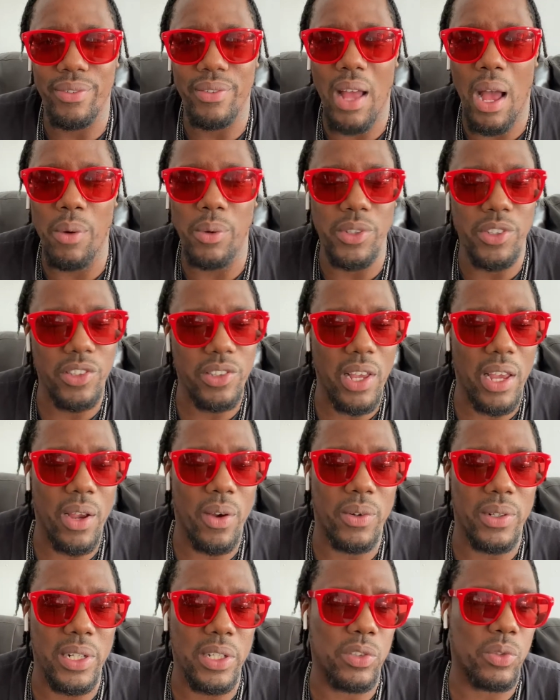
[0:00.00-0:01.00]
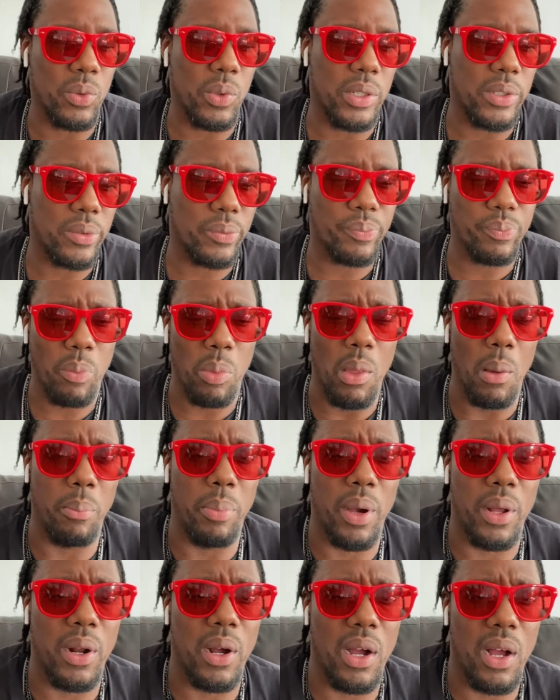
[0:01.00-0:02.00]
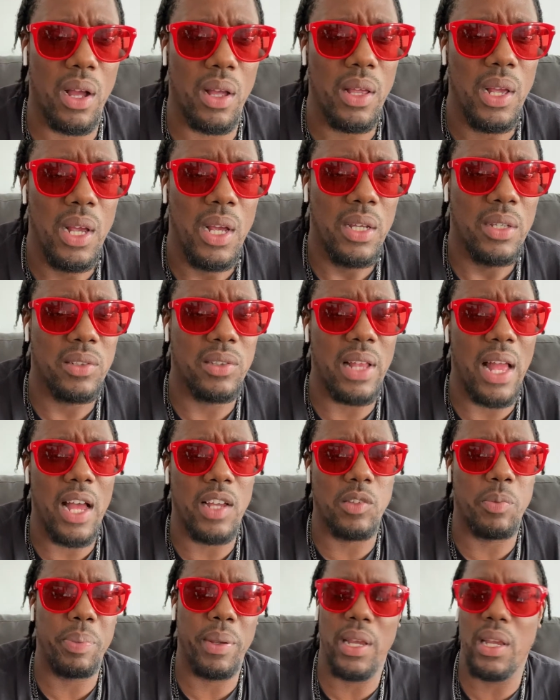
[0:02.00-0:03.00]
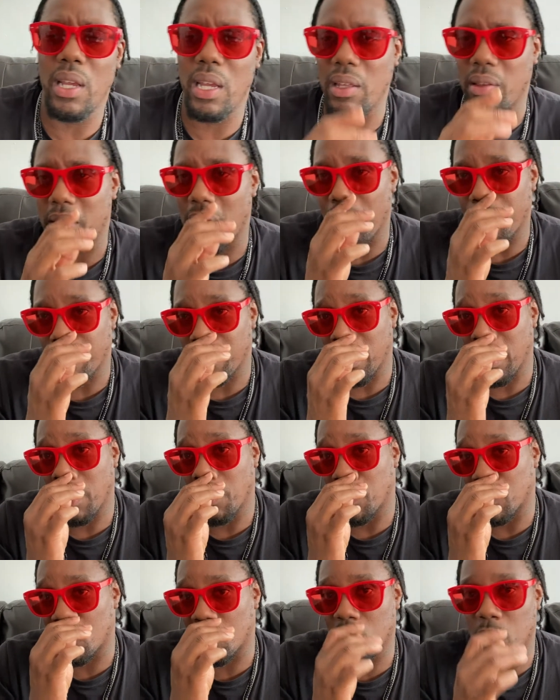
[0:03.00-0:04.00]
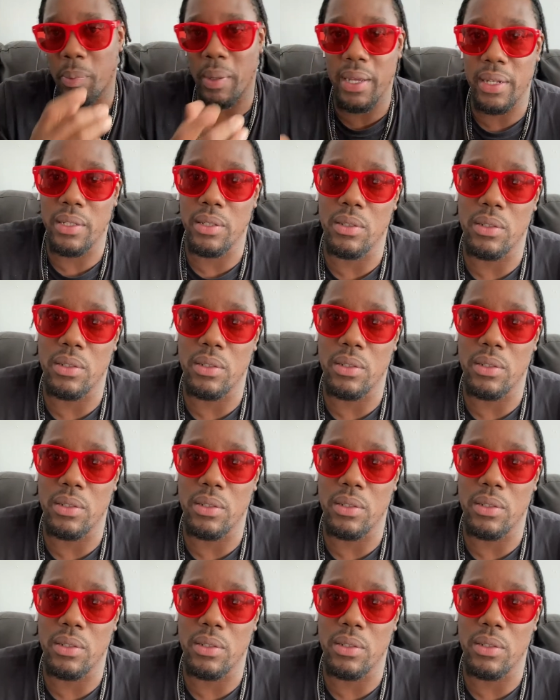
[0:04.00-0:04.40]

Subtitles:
I would say on this one. But Styles P, he definitely was spitting